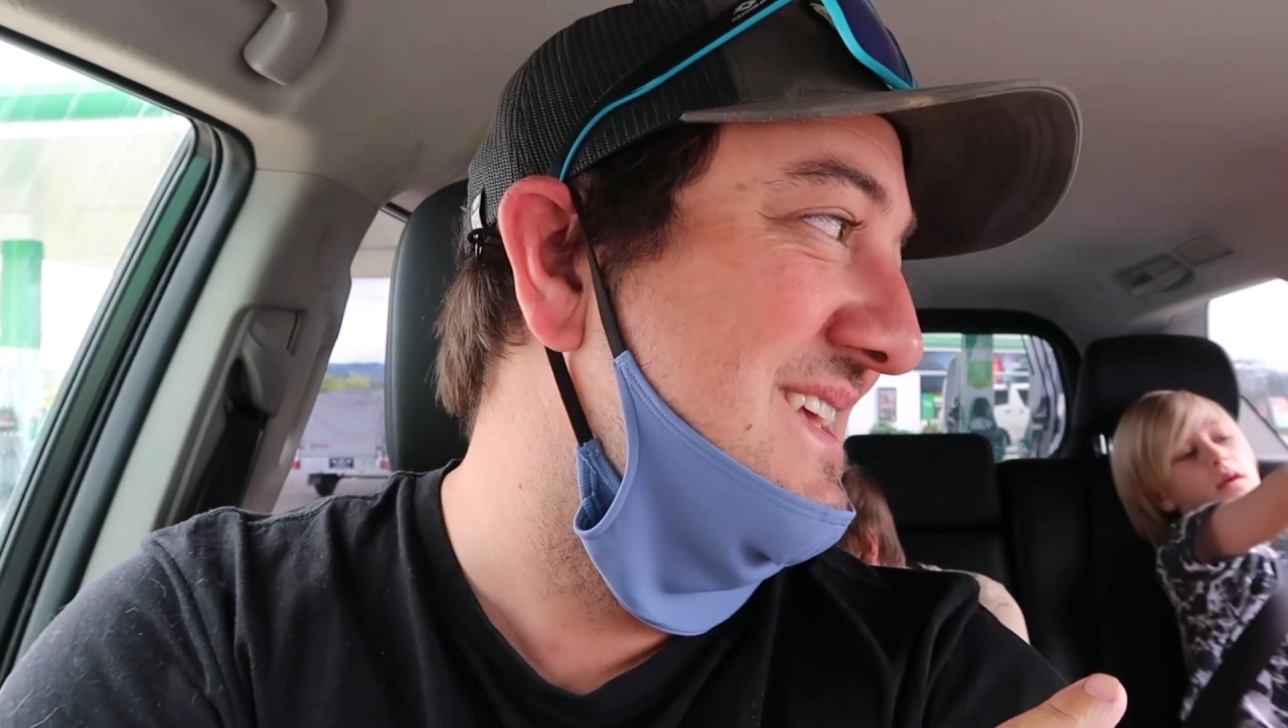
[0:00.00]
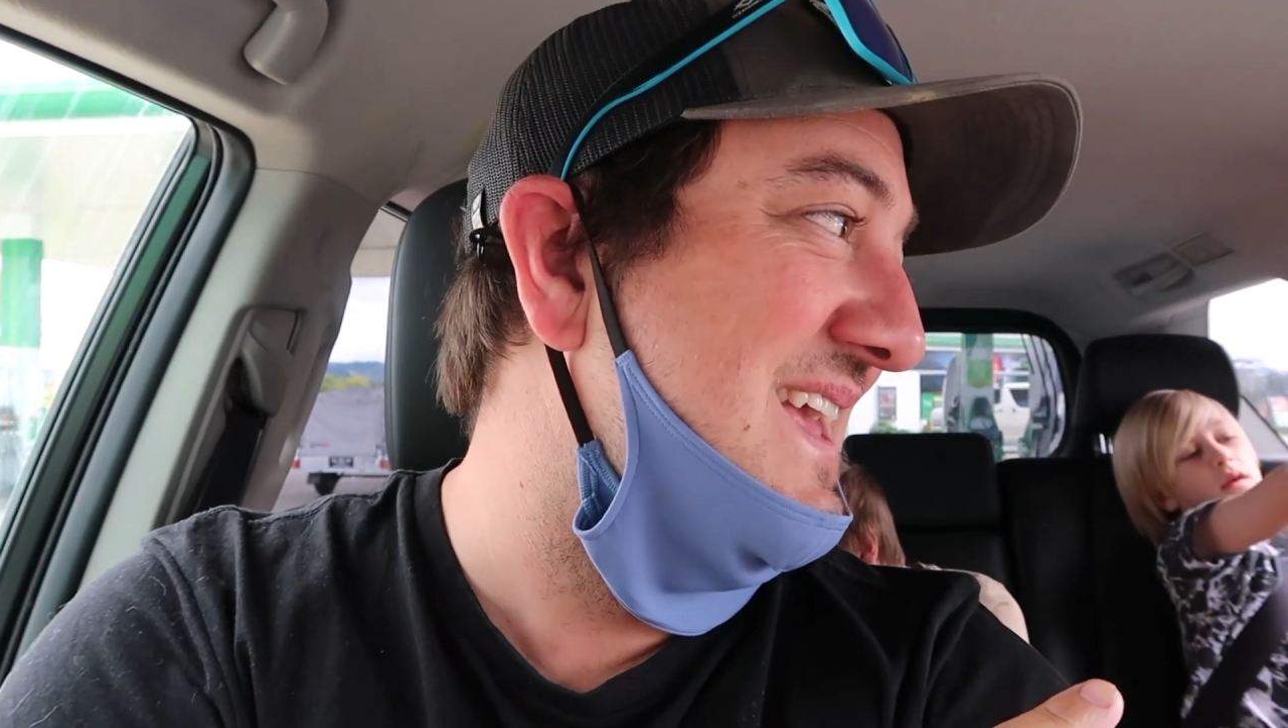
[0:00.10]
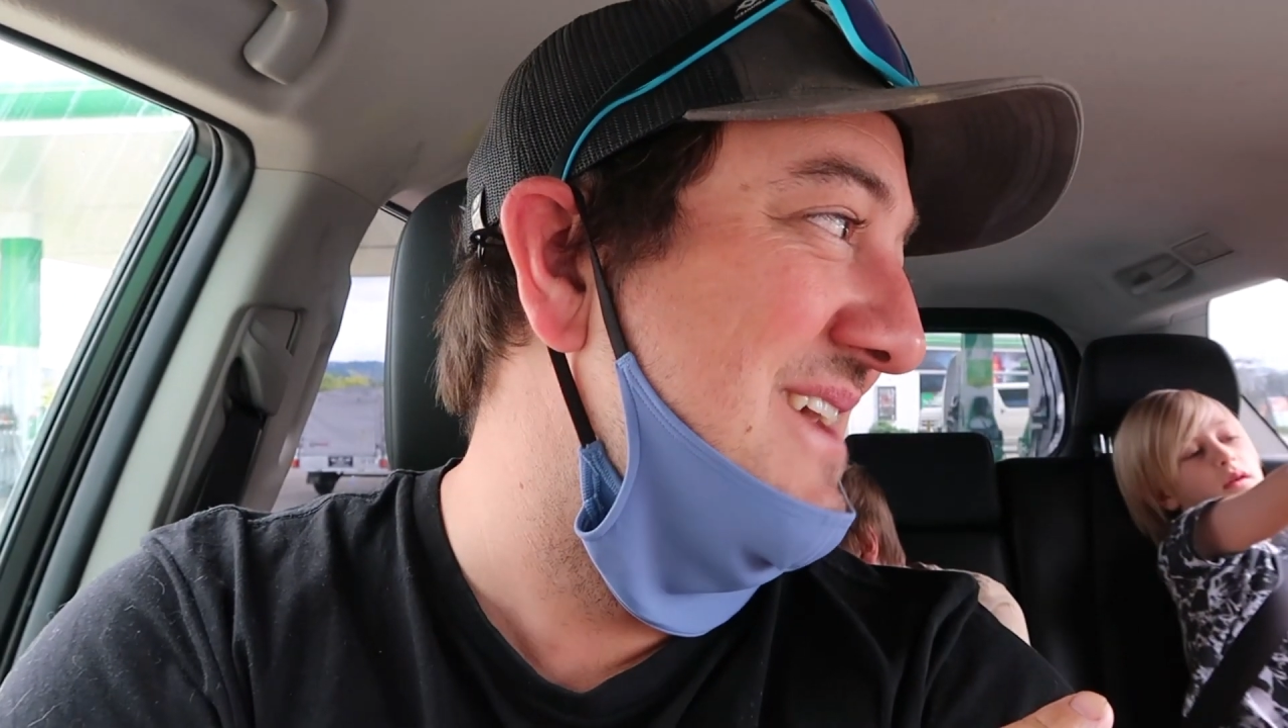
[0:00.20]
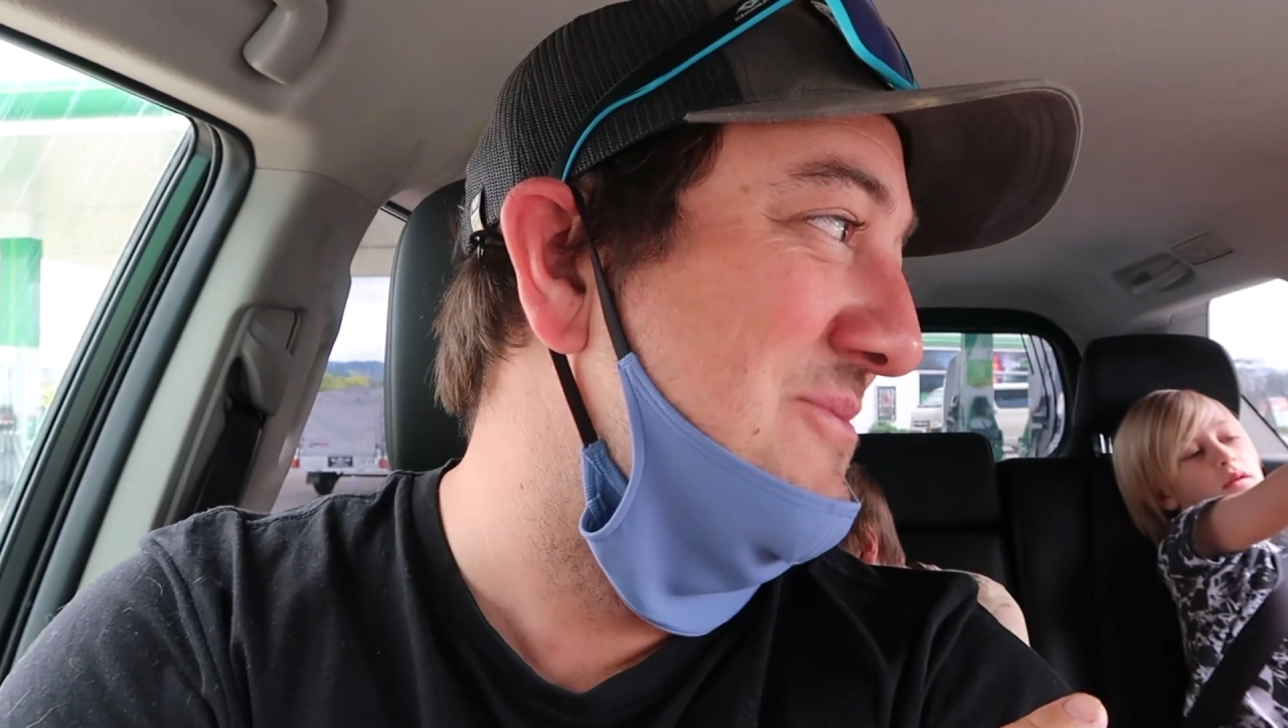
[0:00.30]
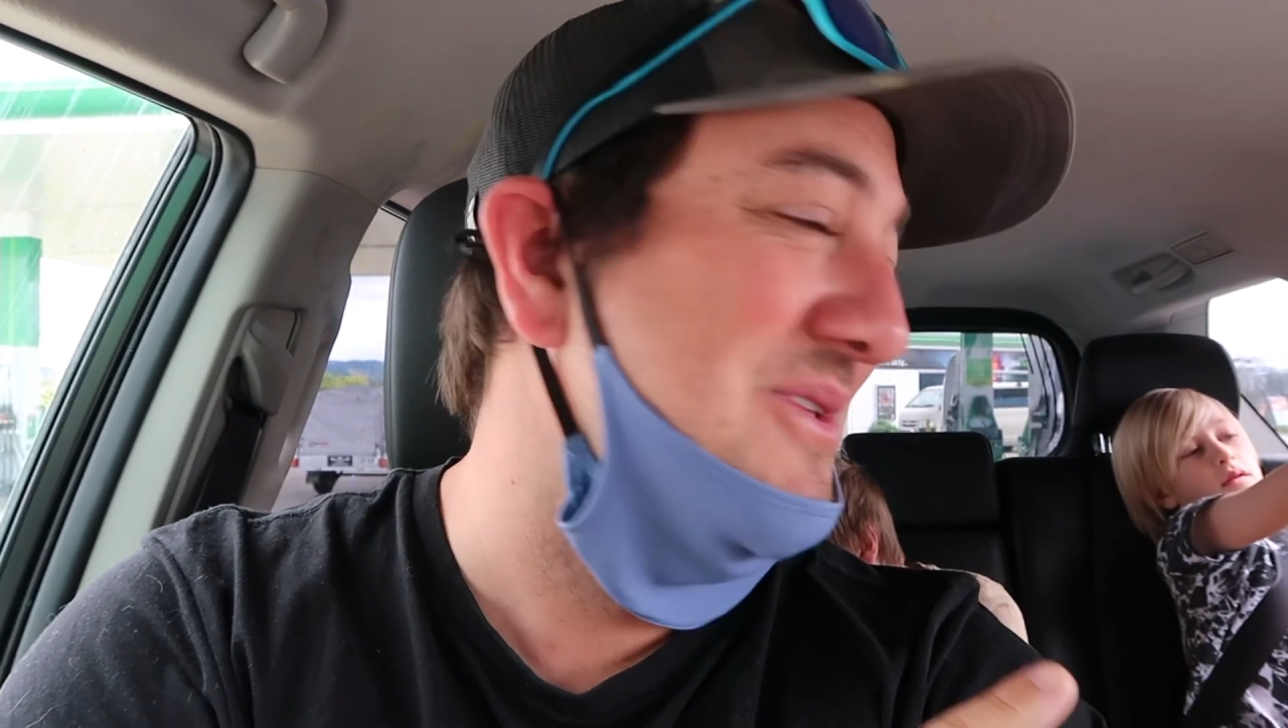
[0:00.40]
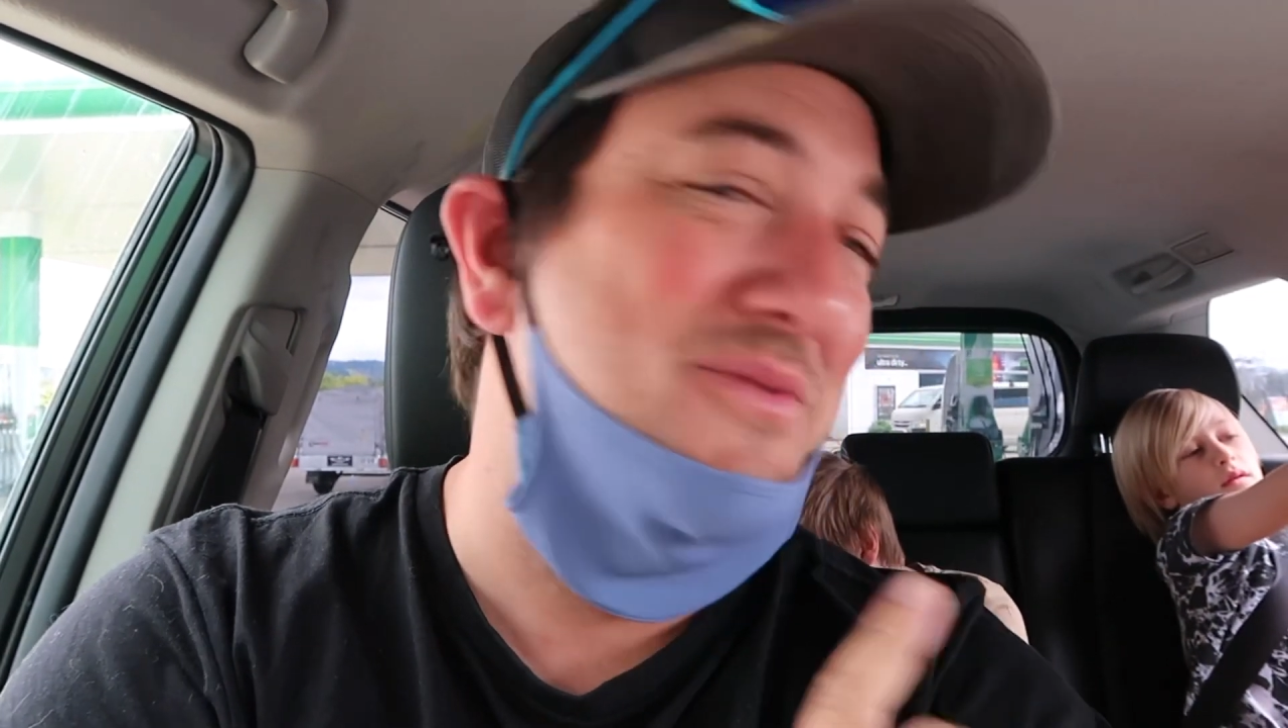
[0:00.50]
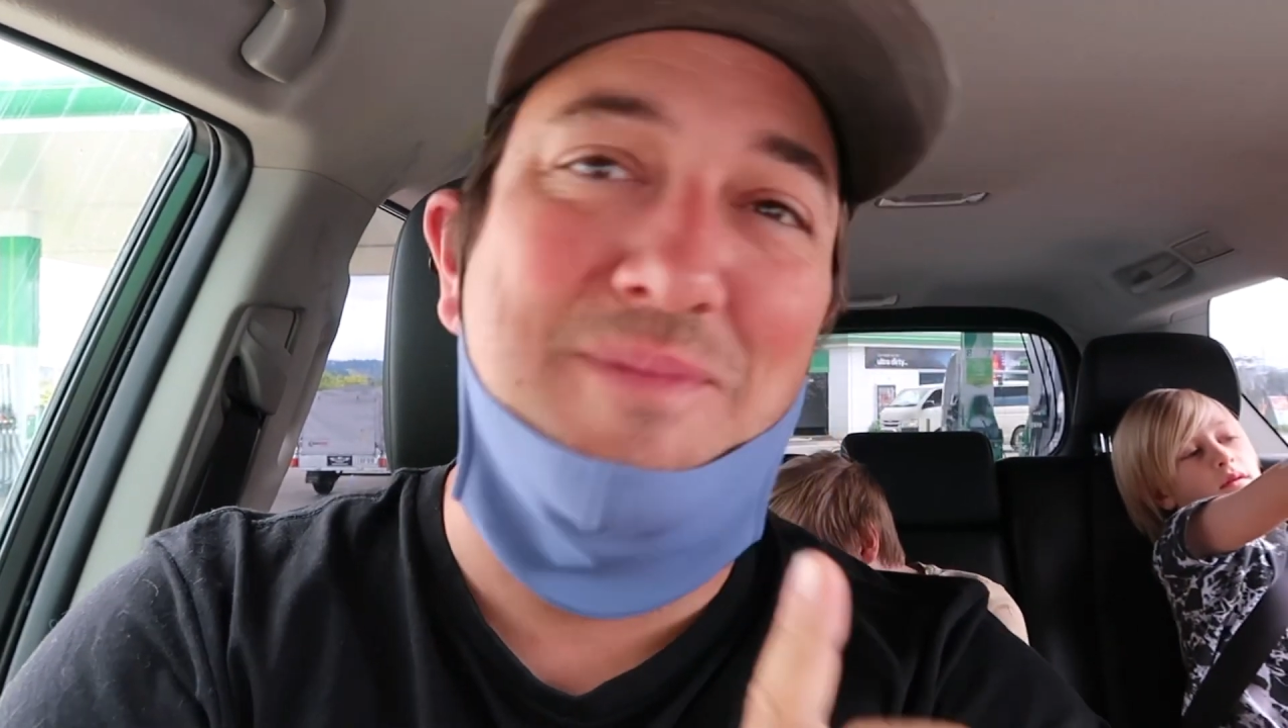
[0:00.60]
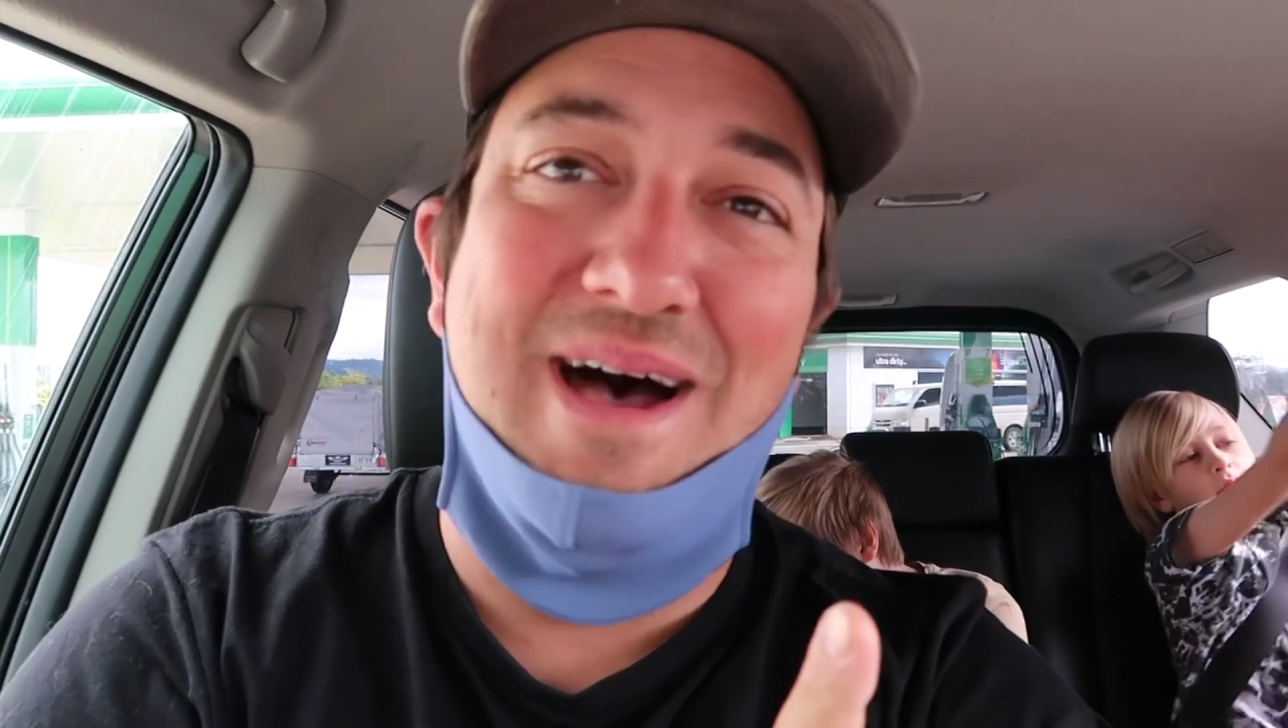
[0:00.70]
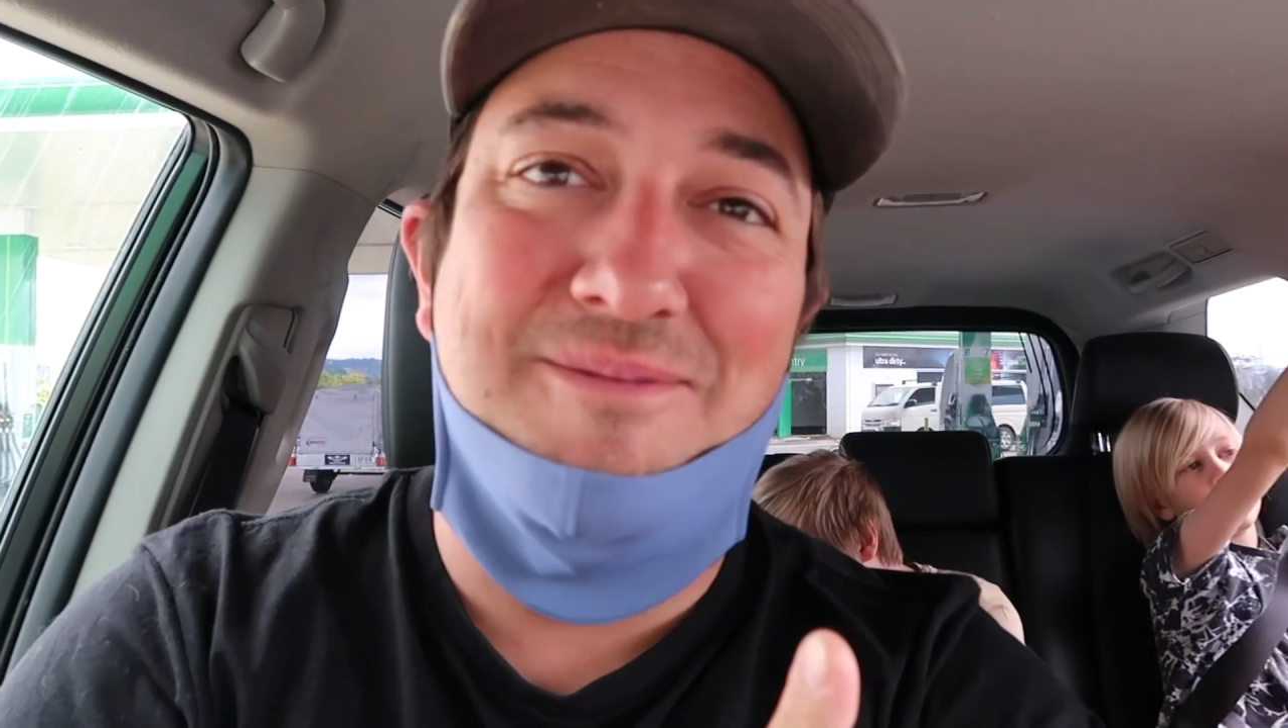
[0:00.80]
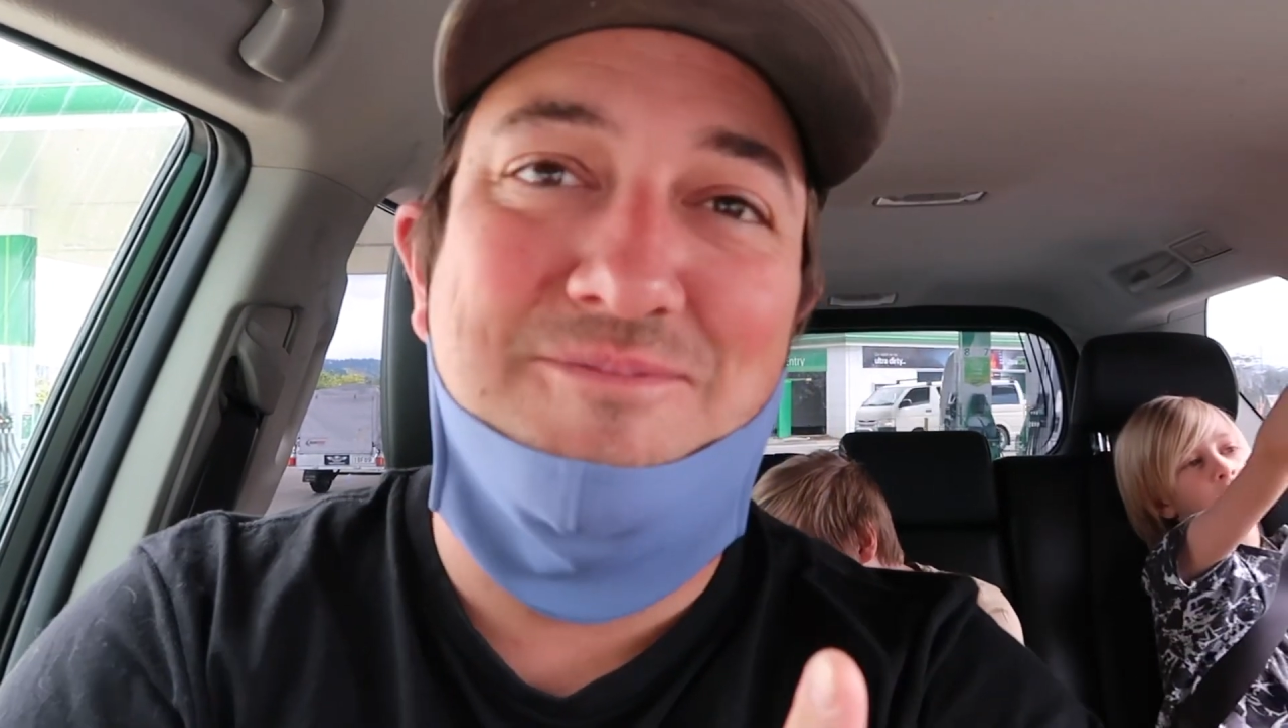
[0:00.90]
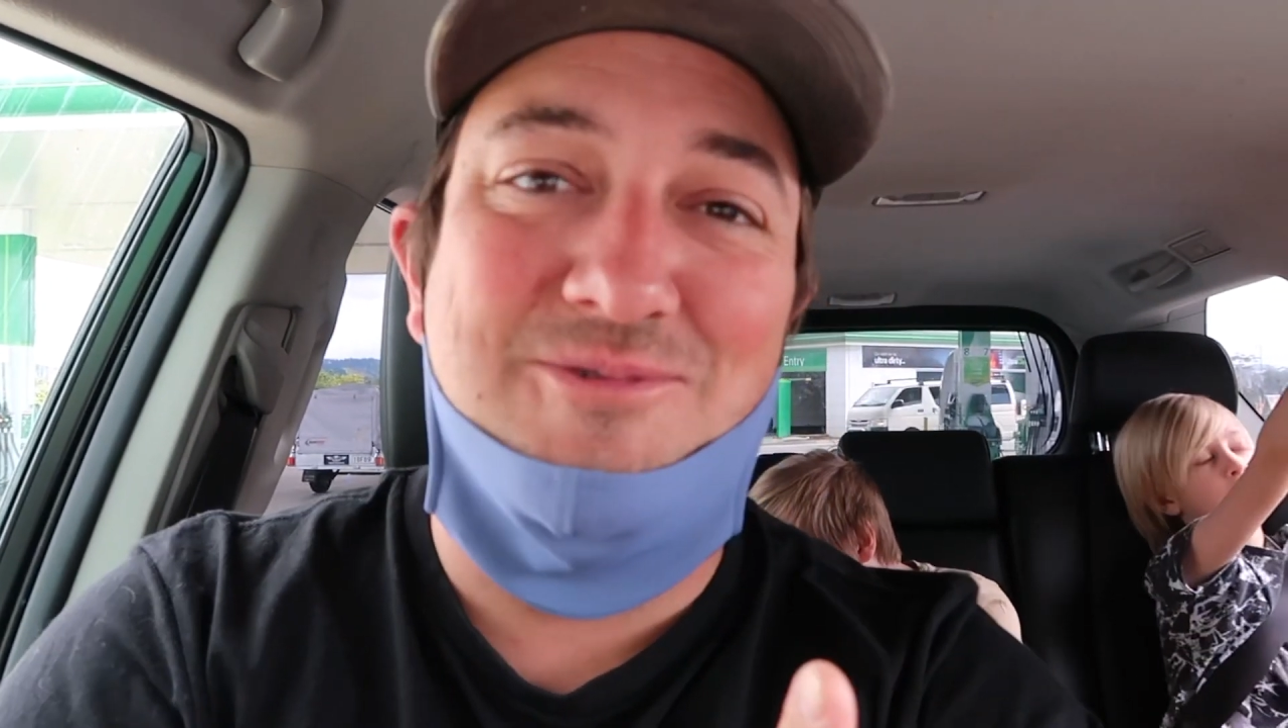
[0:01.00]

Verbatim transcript: okay, with mum oh,